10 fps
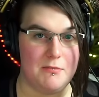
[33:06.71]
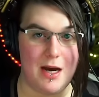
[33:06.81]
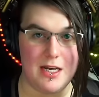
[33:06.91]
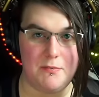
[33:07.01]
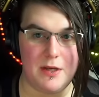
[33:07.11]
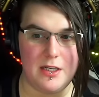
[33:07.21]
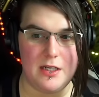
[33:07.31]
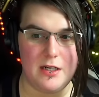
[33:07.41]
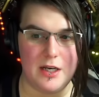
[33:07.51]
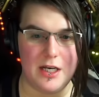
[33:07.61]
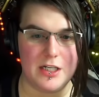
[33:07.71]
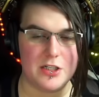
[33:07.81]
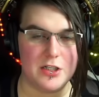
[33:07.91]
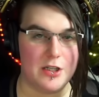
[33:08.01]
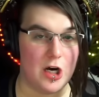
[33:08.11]
In my opinion, it
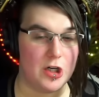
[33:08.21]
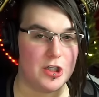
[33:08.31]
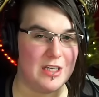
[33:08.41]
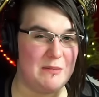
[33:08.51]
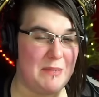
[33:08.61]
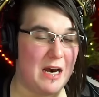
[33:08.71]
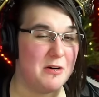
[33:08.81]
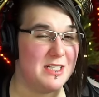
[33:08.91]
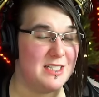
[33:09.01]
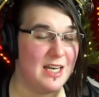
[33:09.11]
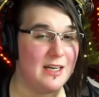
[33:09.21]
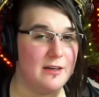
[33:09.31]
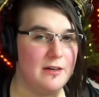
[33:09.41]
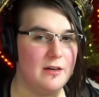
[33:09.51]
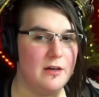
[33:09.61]
is largely
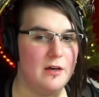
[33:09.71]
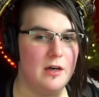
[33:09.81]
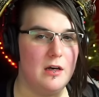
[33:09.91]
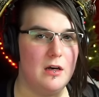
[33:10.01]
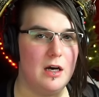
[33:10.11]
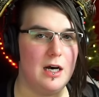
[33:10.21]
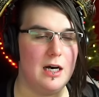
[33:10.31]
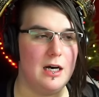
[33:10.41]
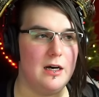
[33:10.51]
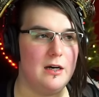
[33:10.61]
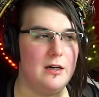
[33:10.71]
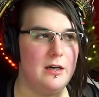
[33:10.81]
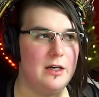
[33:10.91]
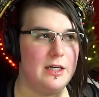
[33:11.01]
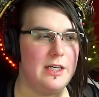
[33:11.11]
parasitic. Uh,
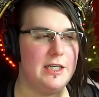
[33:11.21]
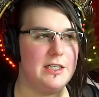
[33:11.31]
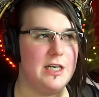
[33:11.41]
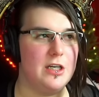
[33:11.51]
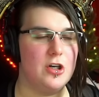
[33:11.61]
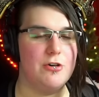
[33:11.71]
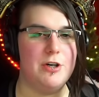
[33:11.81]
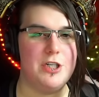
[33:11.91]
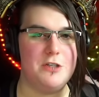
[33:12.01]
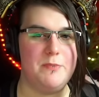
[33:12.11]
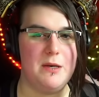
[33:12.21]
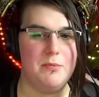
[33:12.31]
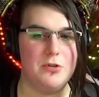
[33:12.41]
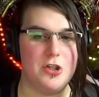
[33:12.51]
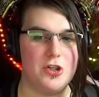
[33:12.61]
it encourages
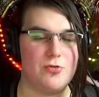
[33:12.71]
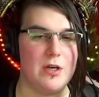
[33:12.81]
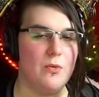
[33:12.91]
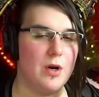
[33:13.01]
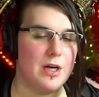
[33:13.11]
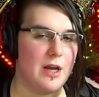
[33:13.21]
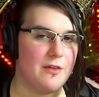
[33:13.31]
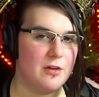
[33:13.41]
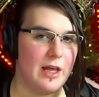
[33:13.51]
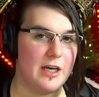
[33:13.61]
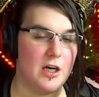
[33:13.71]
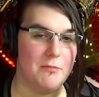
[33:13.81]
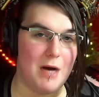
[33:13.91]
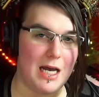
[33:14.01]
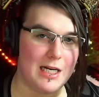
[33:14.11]
people to treat one another like
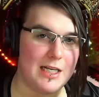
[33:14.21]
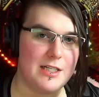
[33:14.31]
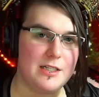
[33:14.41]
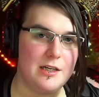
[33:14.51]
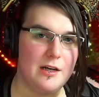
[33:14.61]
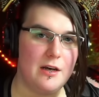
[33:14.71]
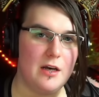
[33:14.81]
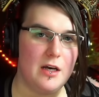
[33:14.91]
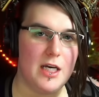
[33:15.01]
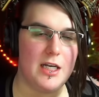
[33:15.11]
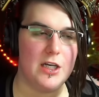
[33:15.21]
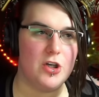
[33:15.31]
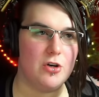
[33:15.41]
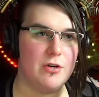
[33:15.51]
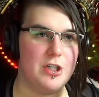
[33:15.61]
commodities. It
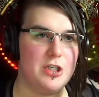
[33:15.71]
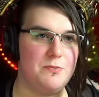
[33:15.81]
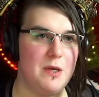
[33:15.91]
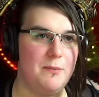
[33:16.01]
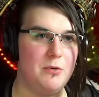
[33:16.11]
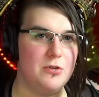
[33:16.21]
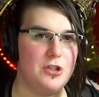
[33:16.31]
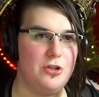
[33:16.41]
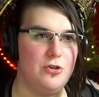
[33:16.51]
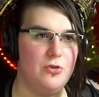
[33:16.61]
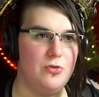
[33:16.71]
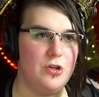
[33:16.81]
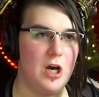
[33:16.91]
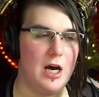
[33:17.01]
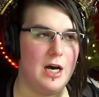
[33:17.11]
encourages people
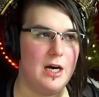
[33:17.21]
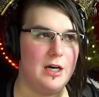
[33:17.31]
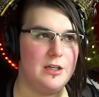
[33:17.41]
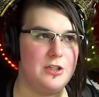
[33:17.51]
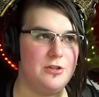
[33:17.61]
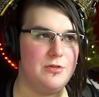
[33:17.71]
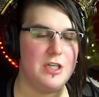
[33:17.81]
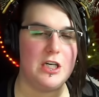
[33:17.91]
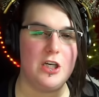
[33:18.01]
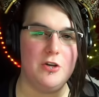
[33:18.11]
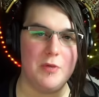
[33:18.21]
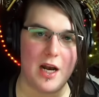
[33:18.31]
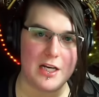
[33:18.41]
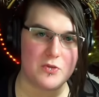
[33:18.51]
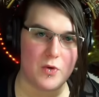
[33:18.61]
to uh, to
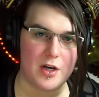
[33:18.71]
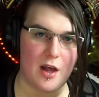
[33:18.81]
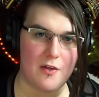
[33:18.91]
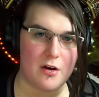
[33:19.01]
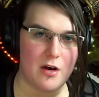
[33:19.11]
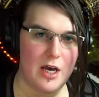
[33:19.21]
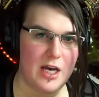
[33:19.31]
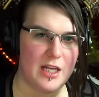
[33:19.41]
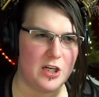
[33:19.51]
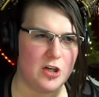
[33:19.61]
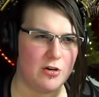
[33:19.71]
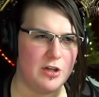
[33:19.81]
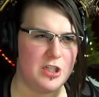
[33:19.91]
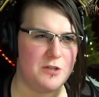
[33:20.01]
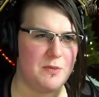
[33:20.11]
dehumanize one another. It
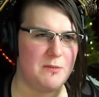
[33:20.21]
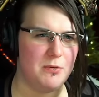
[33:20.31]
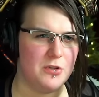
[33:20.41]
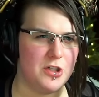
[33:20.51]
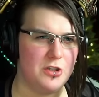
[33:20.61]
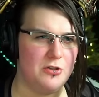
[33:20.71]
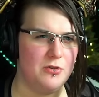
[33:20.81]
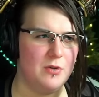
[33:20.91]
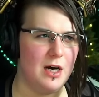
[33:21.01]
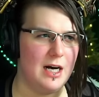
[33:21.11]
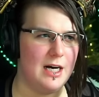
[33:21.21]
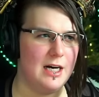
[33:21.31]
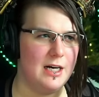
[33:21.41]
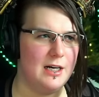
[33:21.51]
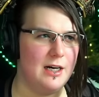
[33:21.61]
encourages people to uh,
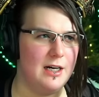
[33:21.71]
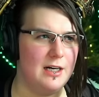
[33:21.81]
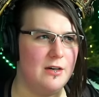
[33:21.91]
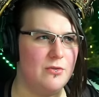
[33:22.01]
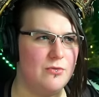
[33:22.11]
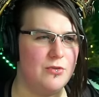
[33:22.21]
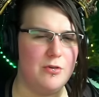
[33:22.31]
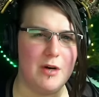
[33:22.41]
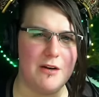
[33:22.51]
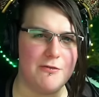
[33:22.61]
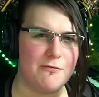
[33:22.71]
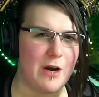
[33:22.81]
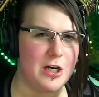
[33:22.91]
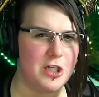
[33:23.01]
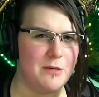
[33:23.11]
uh, ruin
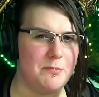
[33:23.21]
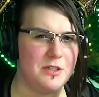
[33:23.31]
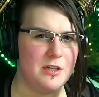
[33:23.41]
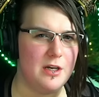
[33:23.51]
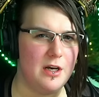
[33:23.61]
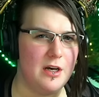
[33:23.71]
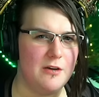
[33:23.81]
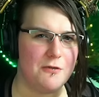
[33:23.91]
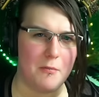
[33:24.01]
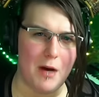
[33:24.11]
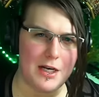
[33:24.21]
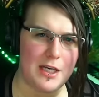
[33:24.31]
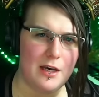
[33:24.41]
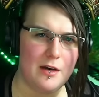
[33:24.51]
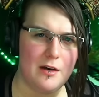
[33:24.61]
friendships for
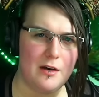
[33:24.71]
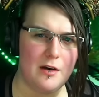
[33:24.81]
money.